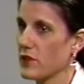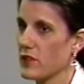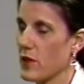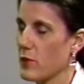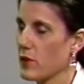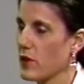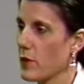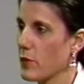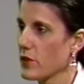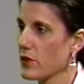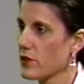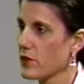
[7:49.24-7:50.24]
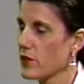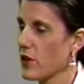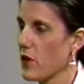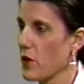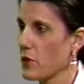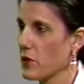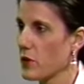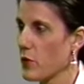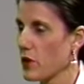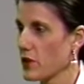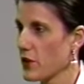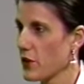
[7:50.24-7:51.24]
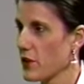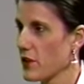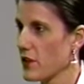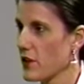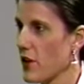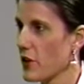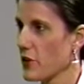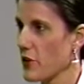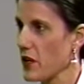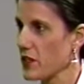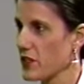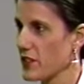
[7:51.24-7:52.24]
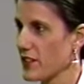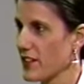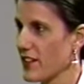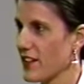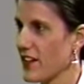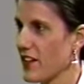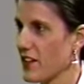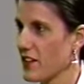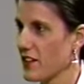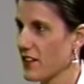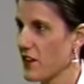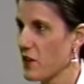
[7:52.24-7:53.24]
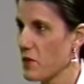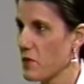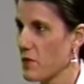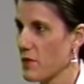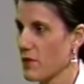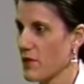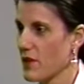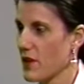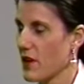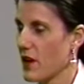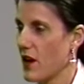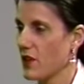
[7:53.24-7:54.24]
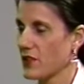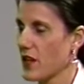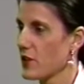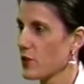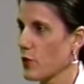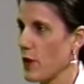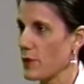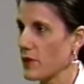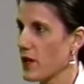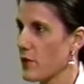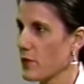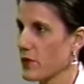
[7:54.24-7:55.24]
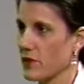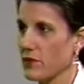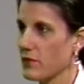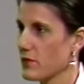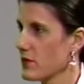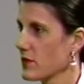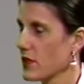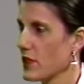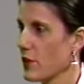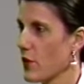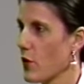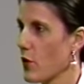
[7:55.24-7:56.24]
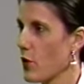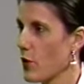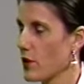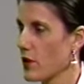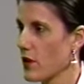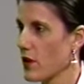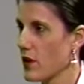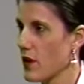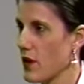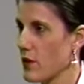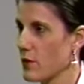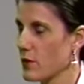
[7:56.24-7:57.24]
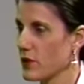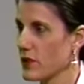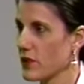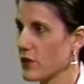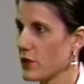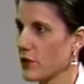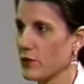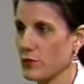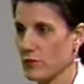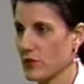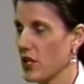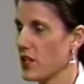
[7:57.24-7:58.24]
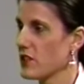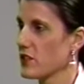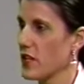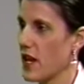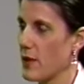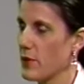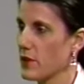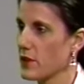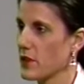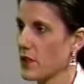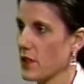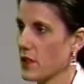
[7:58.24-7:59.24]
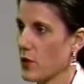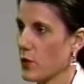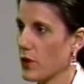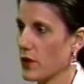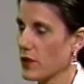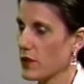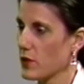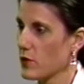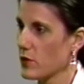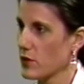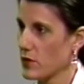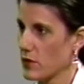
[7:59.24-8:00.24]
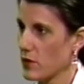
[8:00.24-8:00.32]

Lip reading: example, a couple years ago I really wanted to go to the inauguration, and I was kind of swept up in, you know, the whole political change that happened when Clinton